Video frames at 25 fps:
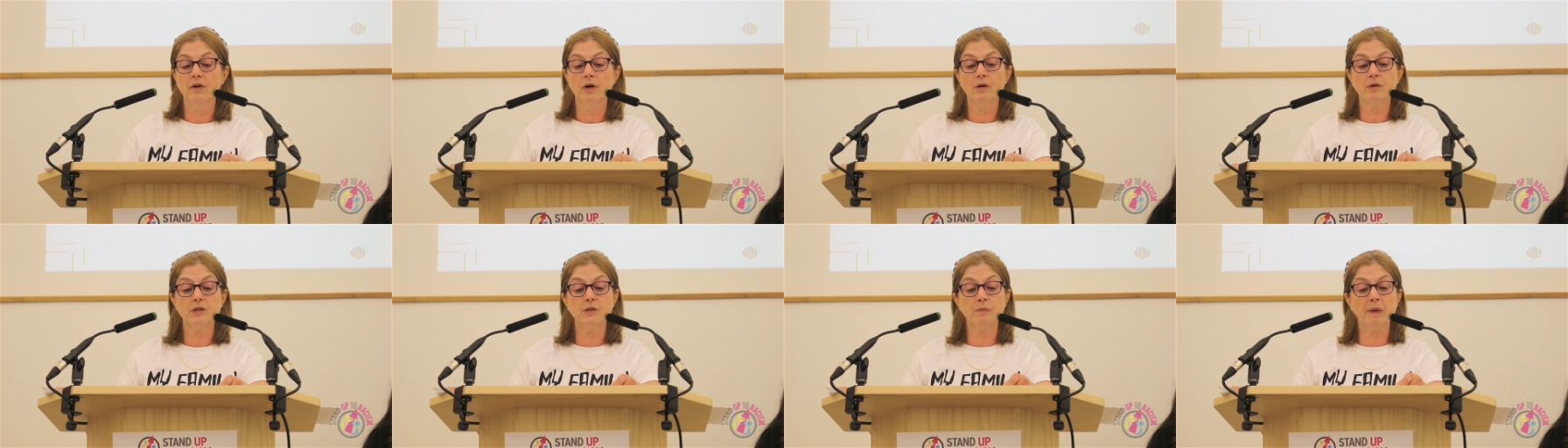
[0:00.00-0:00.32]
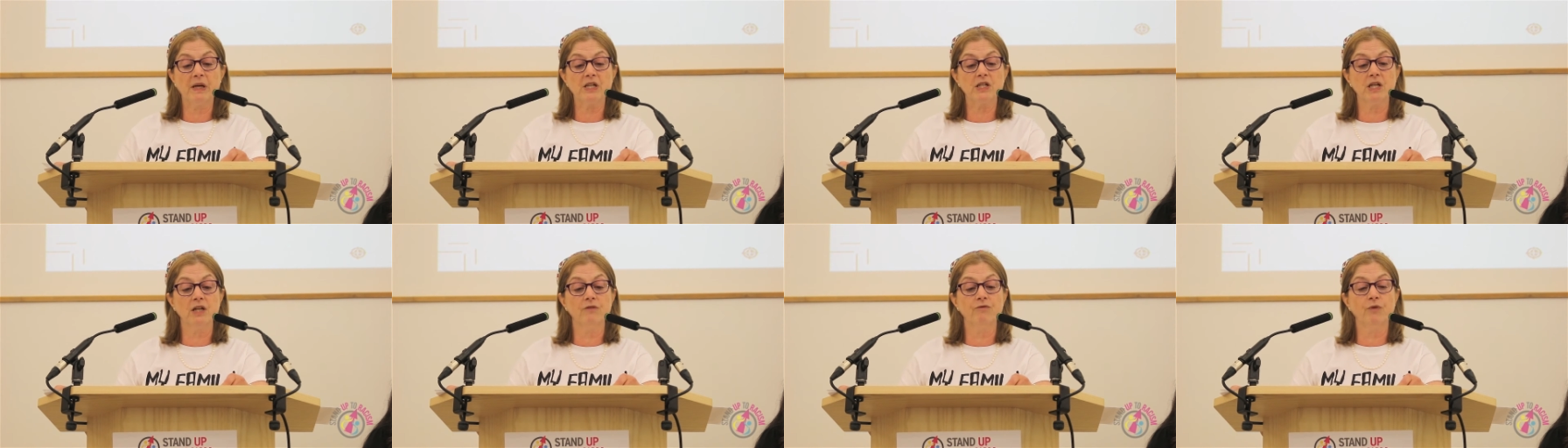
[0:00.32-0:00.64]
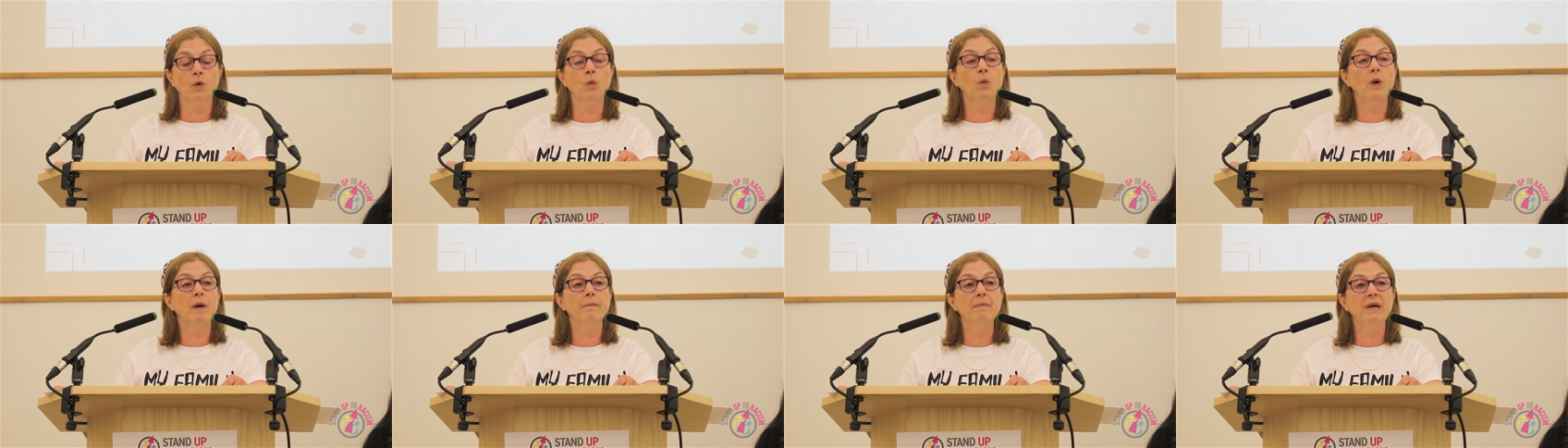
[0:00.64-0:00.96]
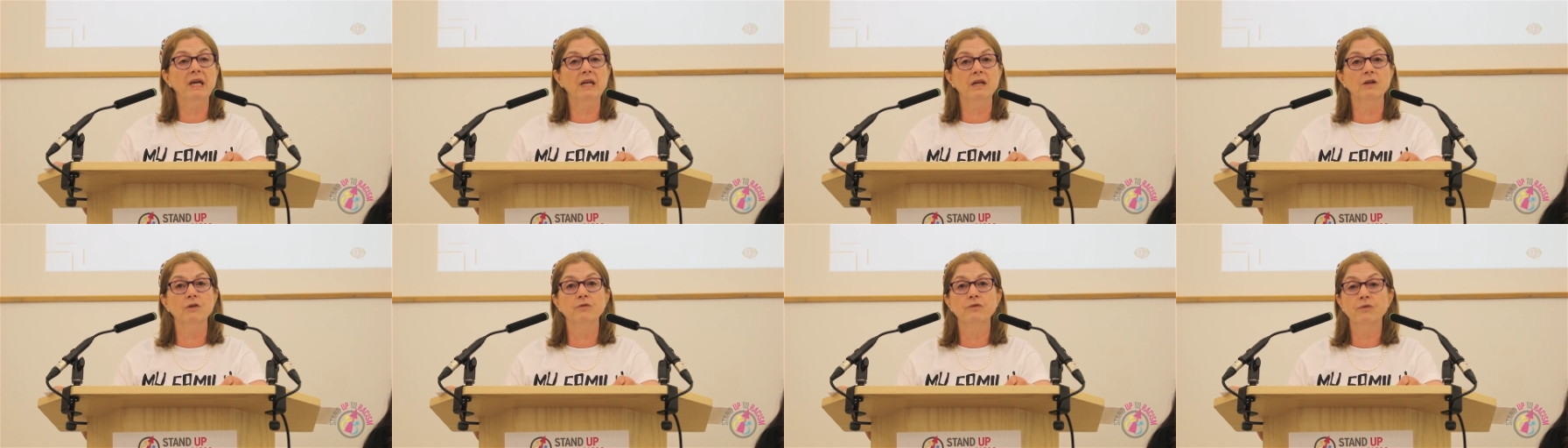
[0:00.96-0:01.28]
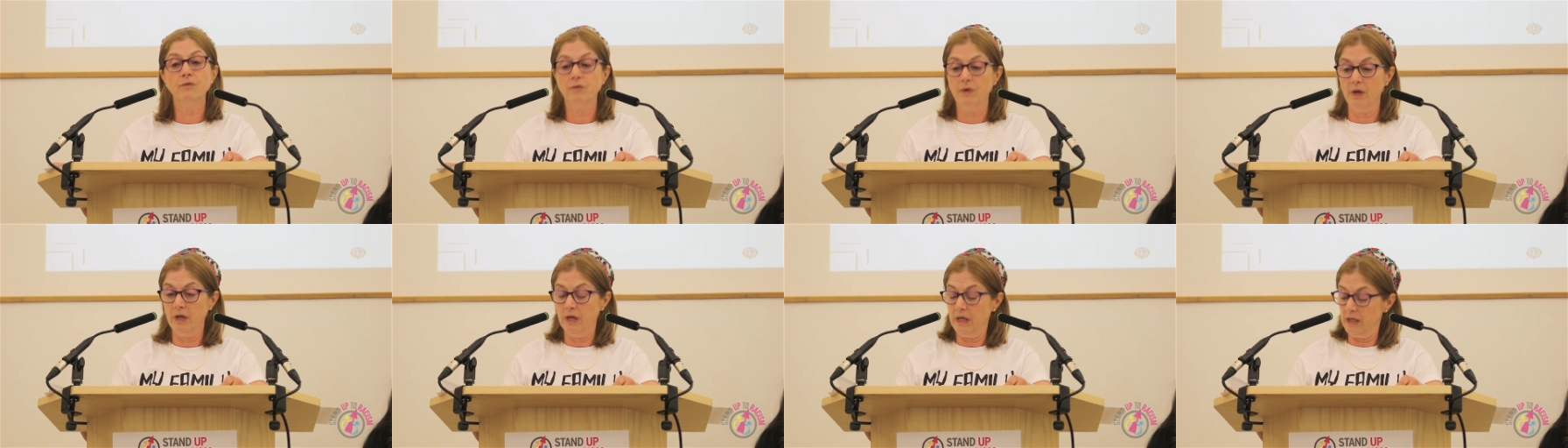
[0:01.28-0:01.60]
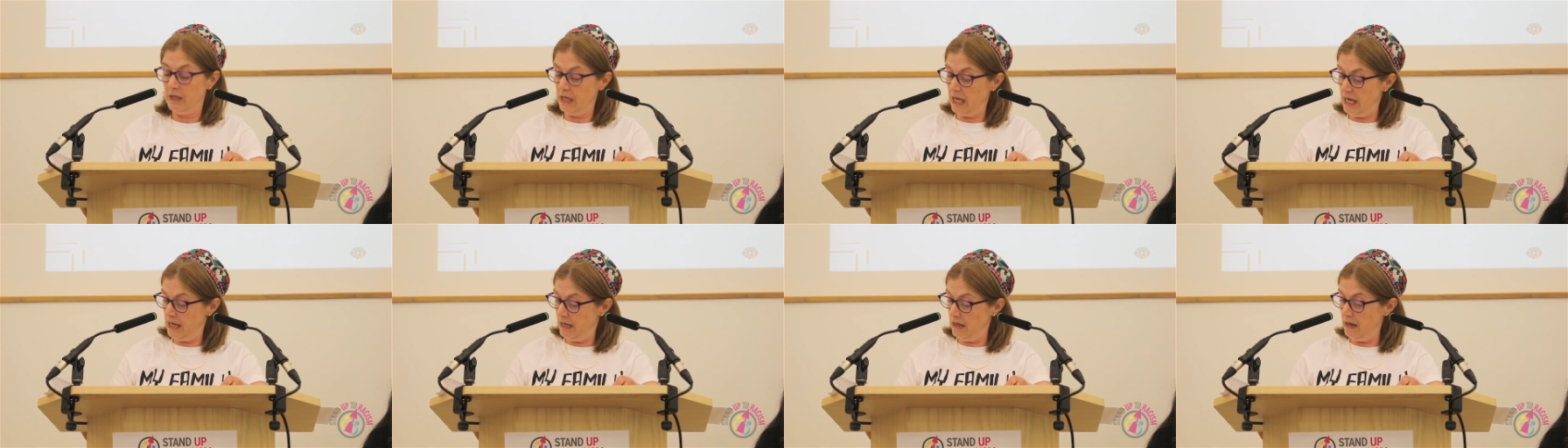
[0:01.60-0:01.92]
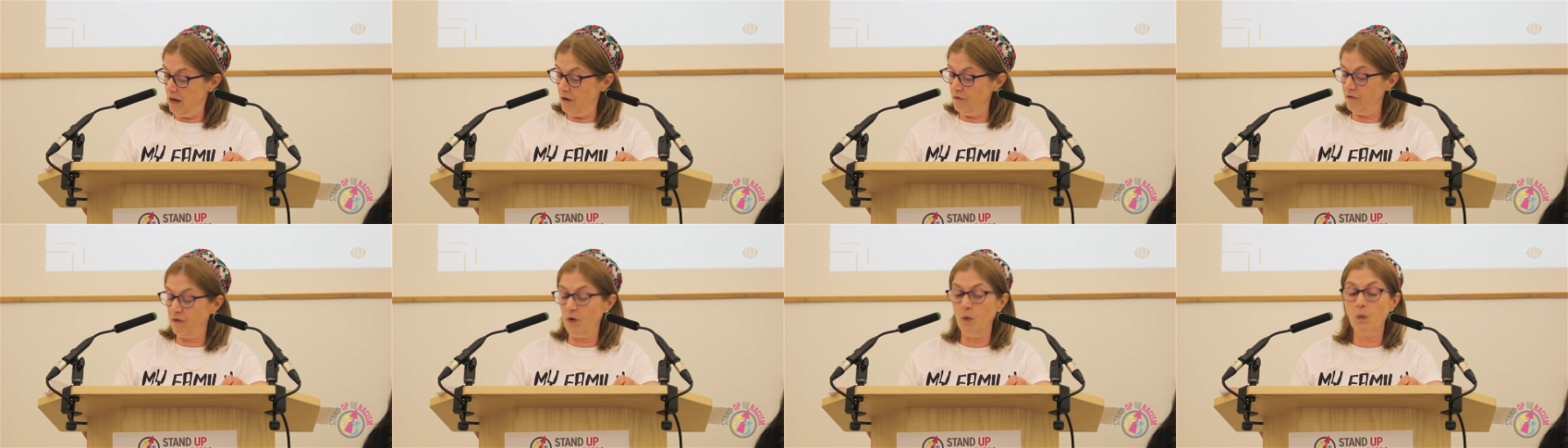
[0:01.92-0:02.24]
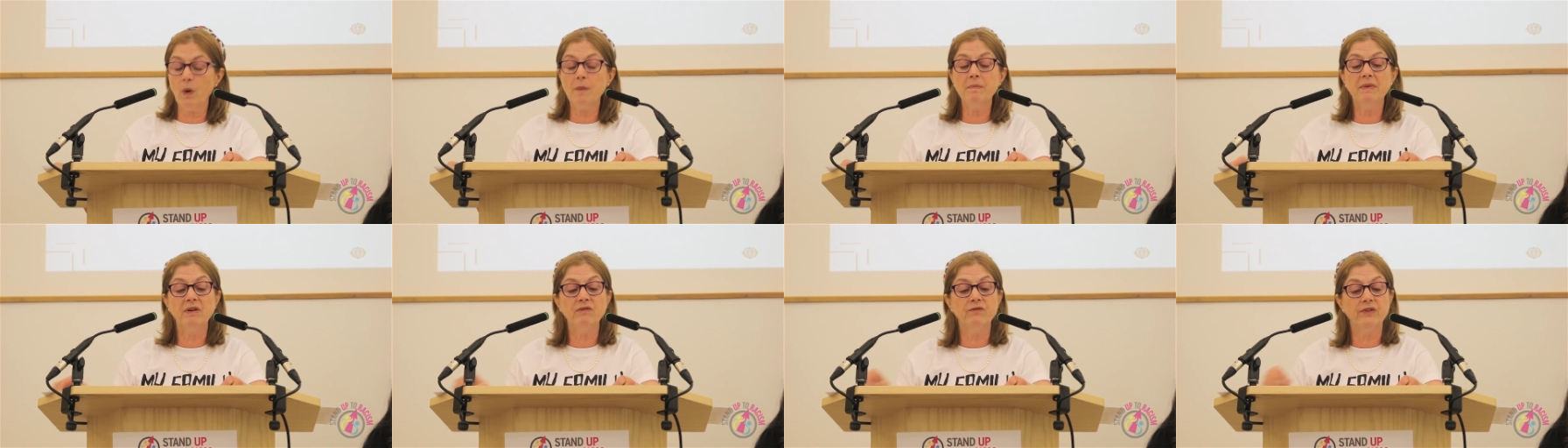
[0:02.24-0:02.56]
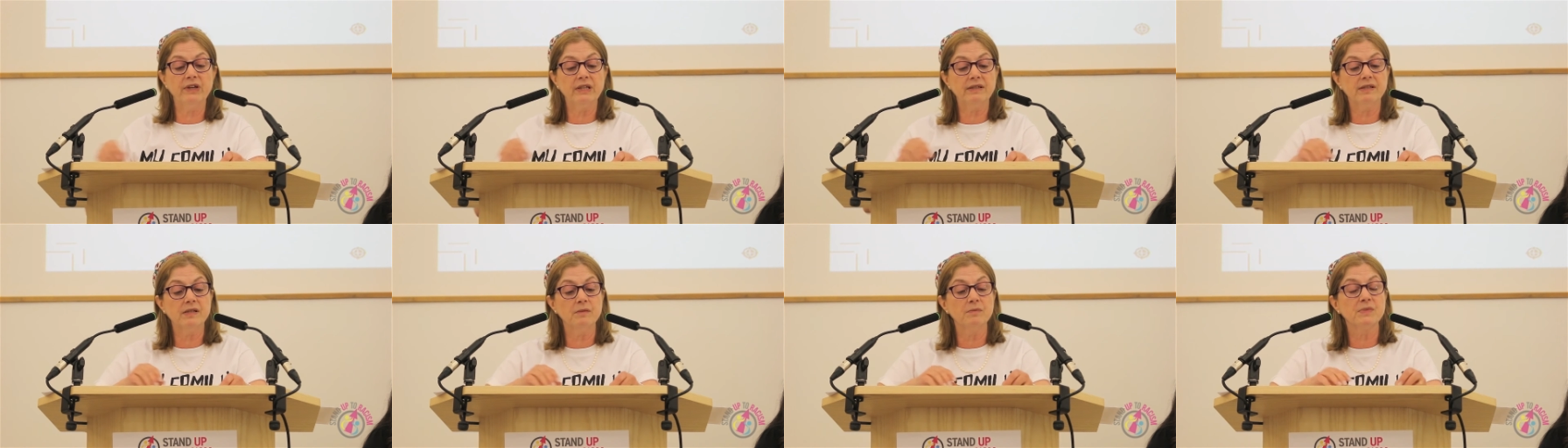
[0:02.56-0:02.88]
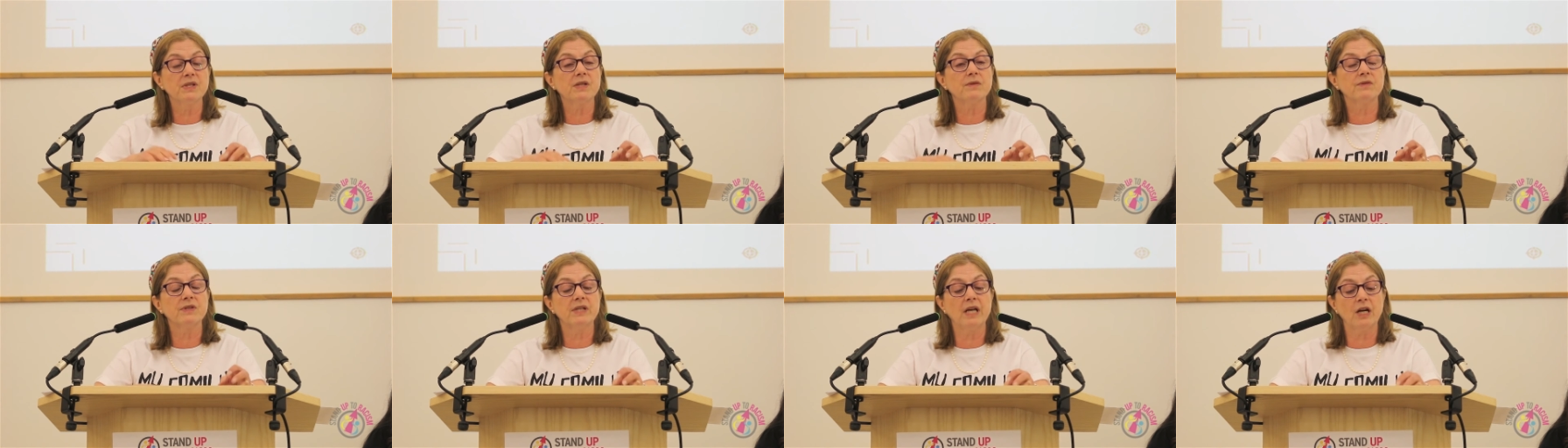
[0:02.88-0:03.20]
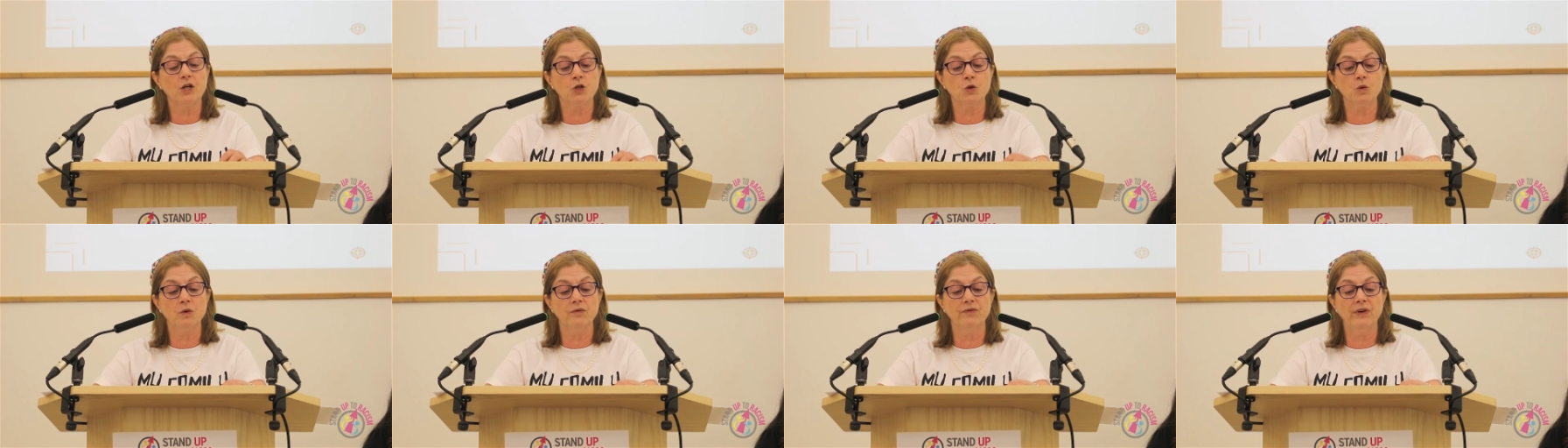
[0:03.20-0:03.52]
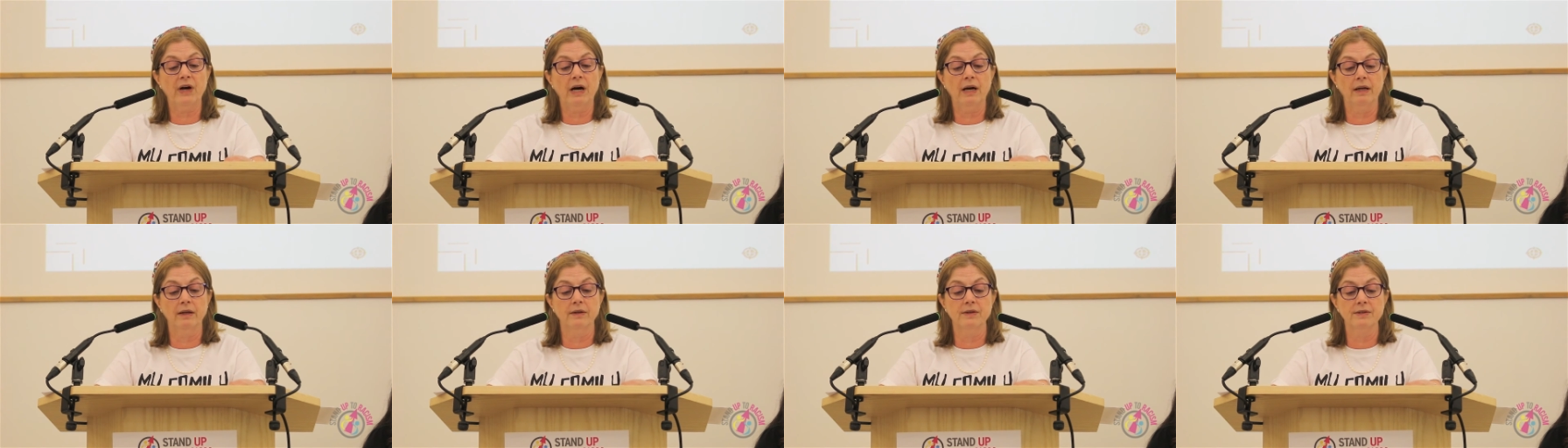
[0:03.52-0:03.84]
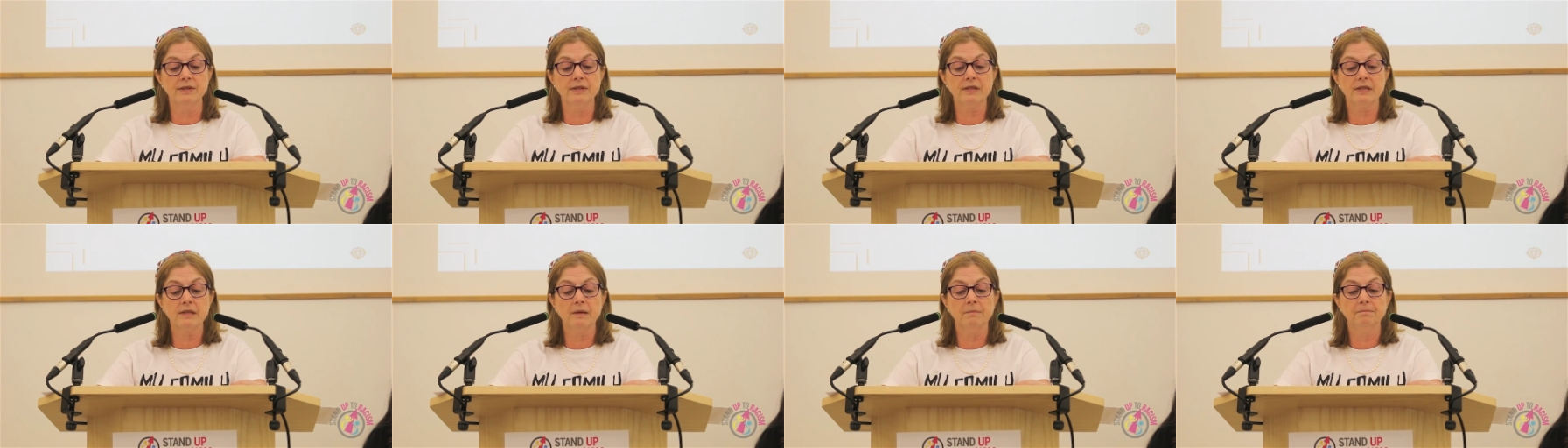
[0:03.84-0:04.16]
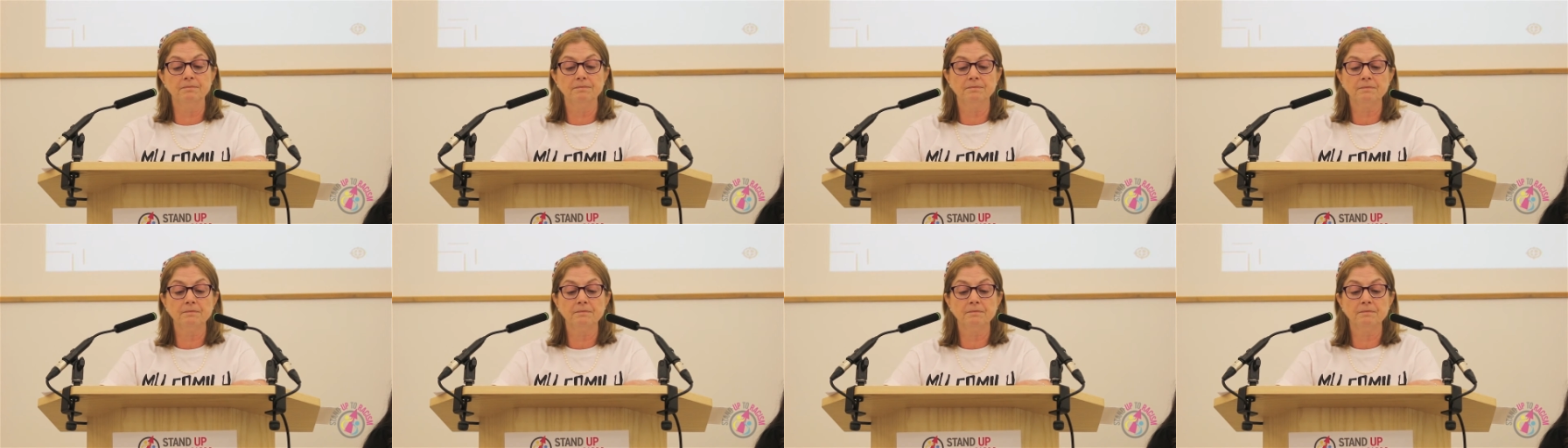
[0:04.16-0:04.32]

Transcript: especially for women victims of sexual violence.